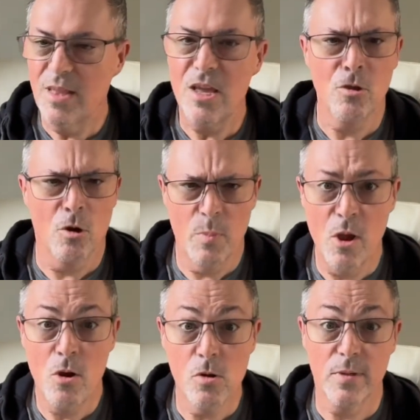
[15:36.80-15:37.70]
your
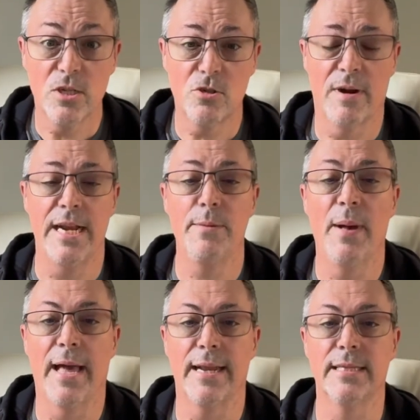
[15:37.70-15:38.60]
opponent or your training
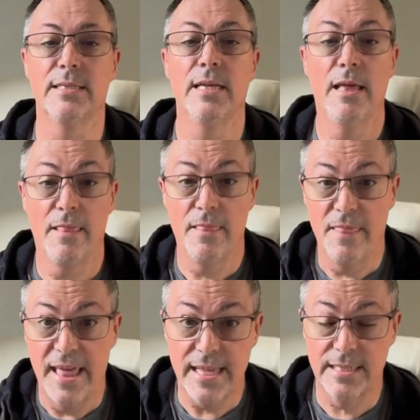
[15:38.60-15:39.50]
partners,
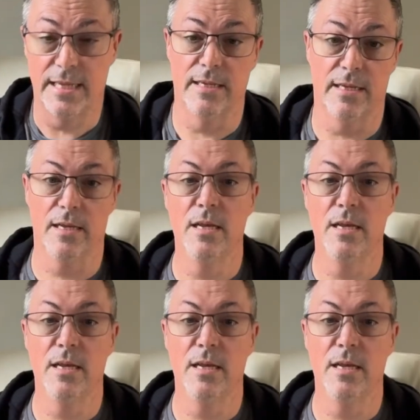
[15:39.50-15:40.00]
their center.